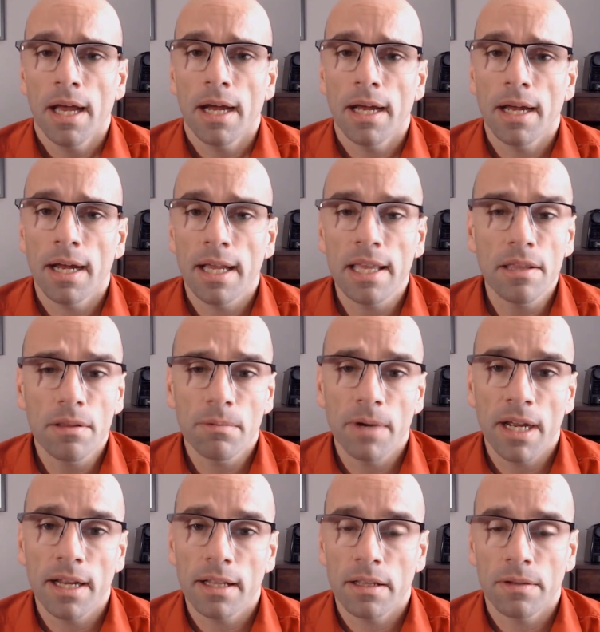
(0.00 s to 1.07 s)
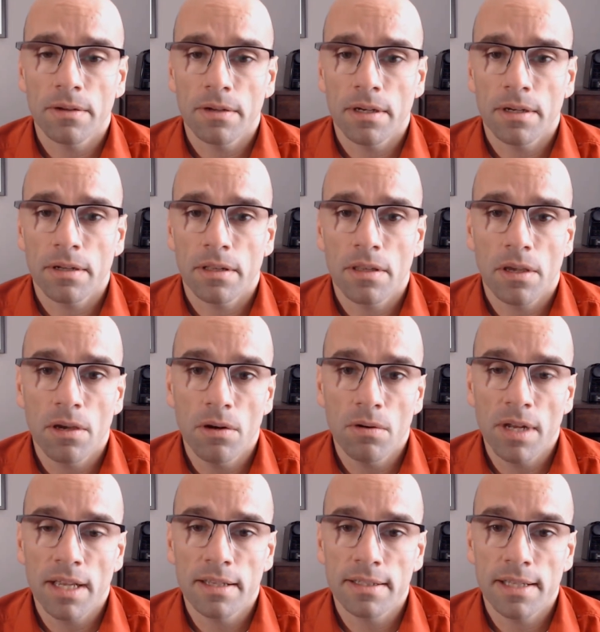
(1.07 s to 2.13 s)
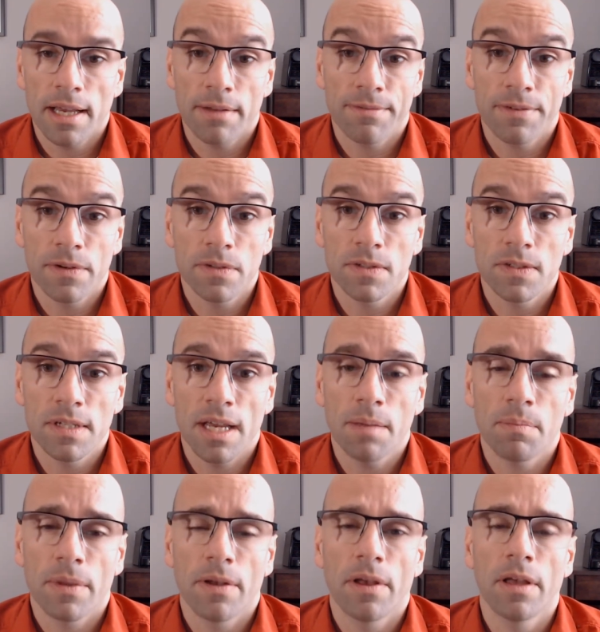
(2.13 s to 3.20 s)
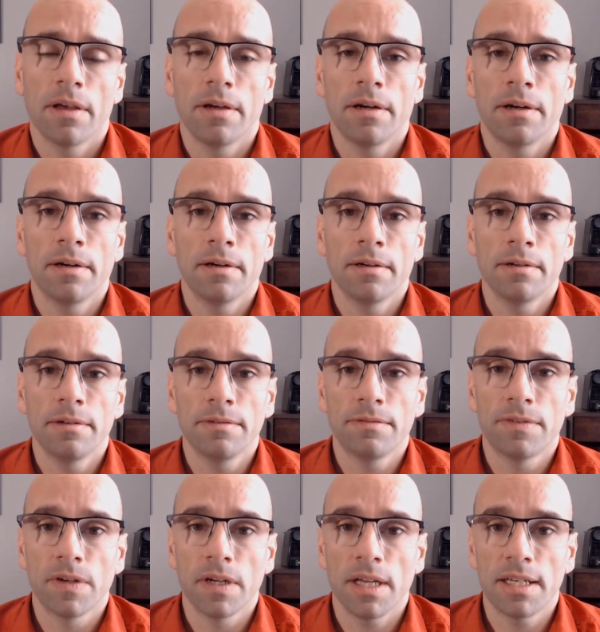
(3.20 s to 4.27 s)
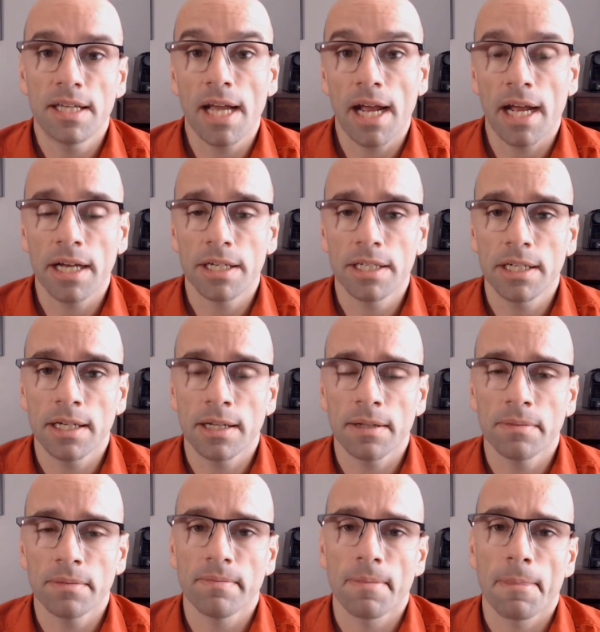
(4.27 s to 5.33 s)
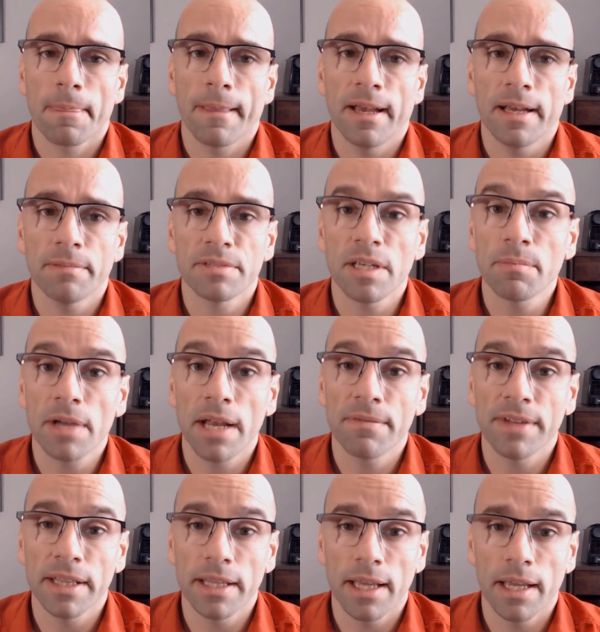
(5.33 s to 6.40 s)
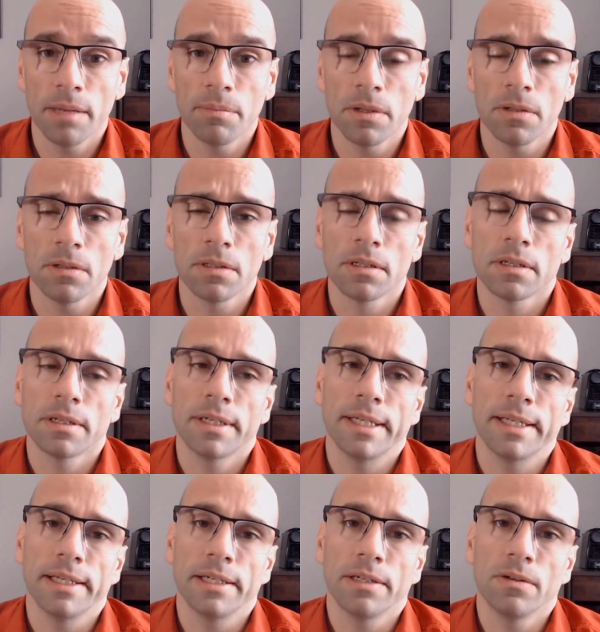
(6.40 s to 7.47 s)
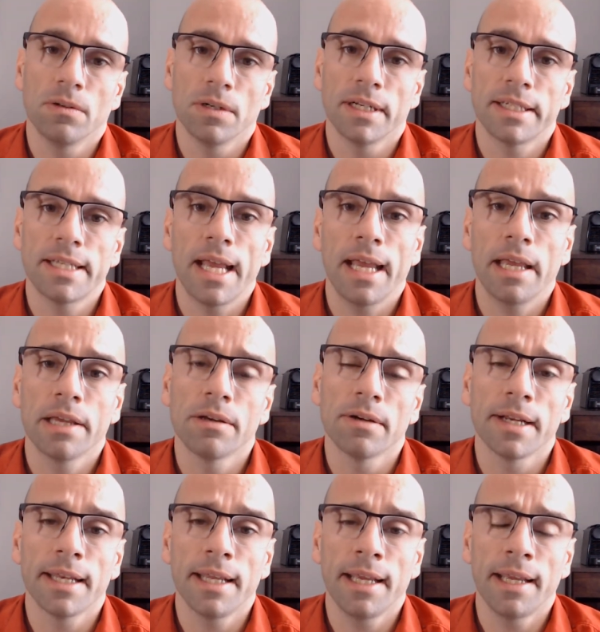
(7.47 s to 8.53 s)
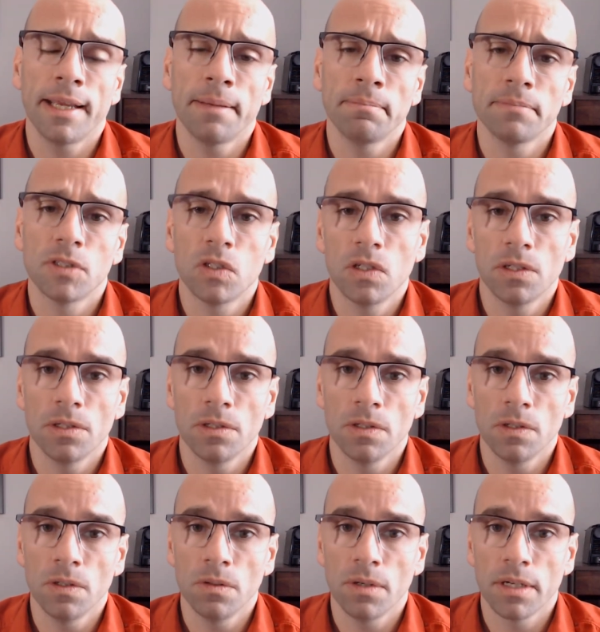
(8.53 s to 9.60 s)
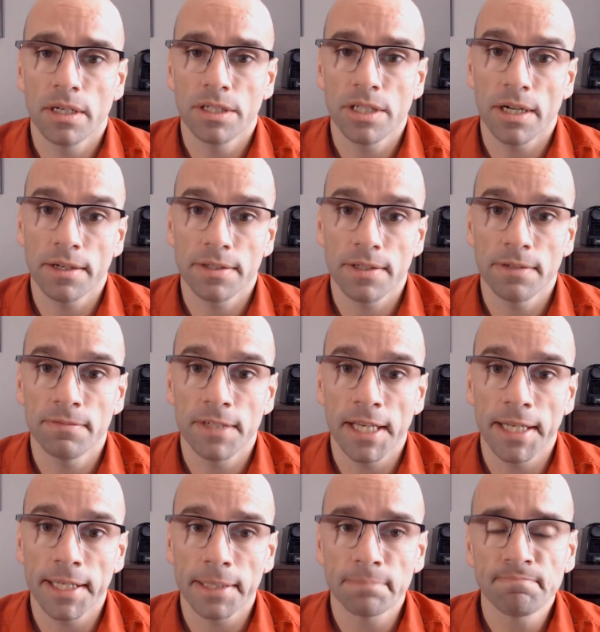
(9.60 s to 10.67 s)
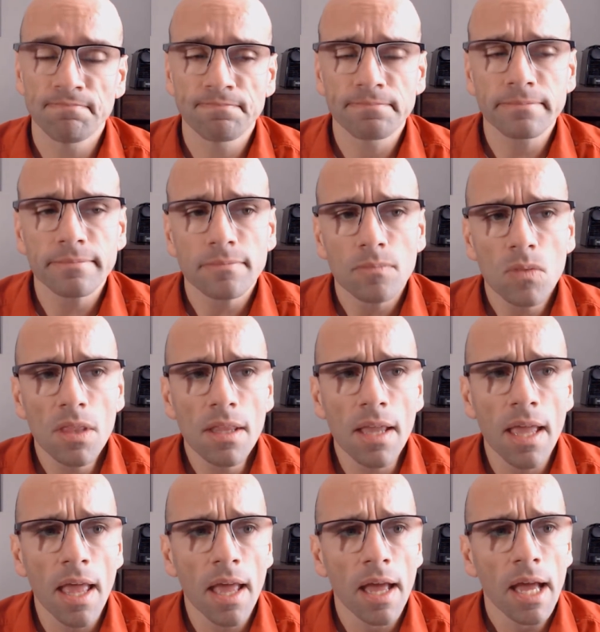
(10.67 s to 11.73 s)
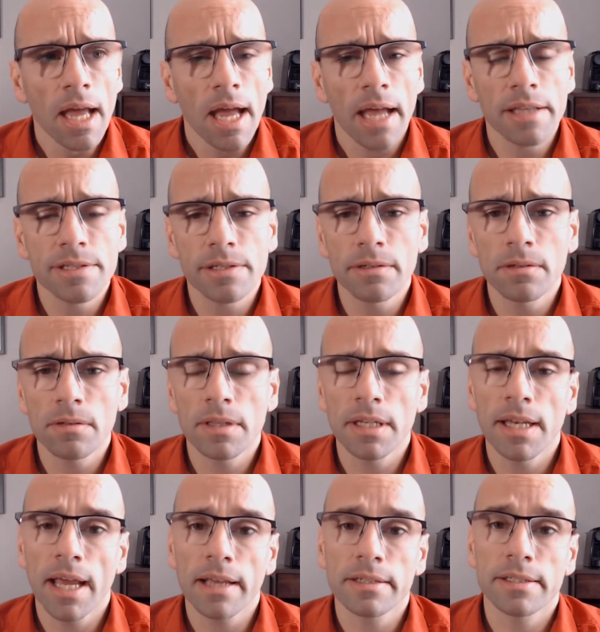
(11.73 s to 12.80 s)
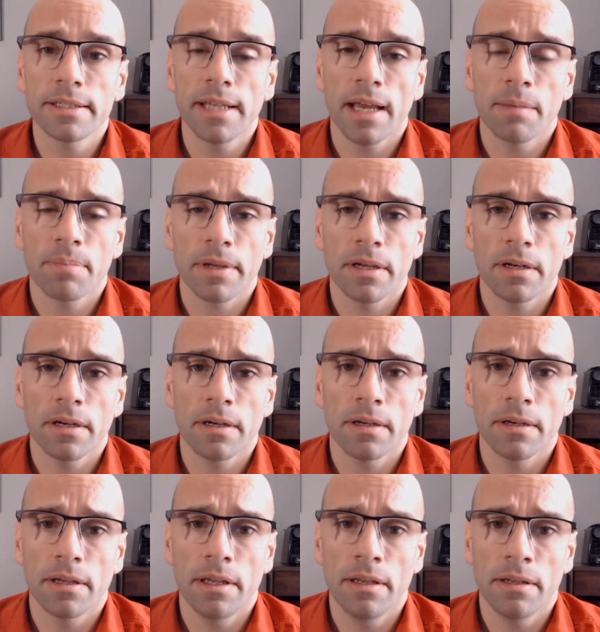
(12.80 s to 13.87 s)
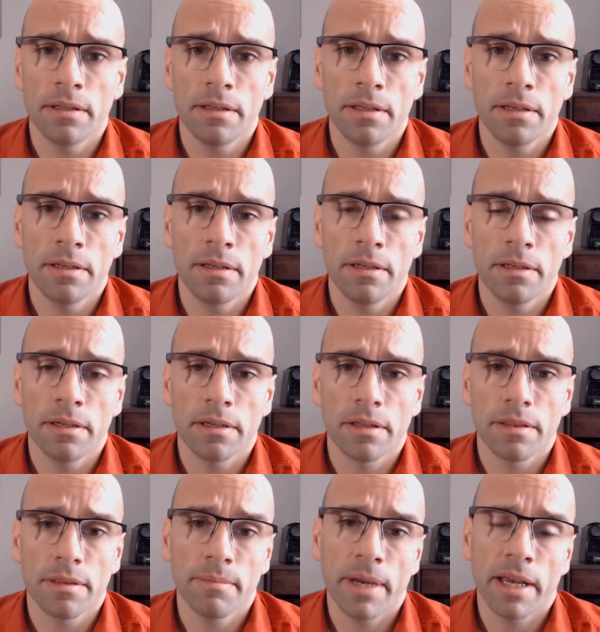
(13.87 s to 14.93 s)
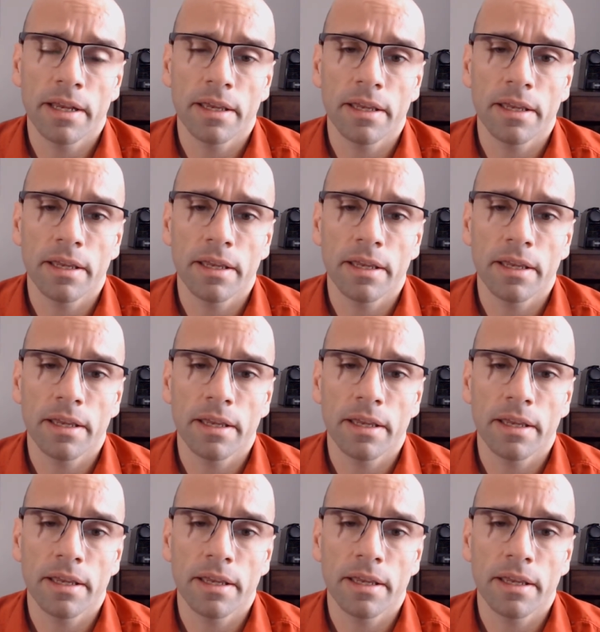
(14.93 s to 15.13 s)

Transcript: Either way, the coding is that first step of attaching some kind of a label or a tag or a name to chunks of data. And so the next step in the thematic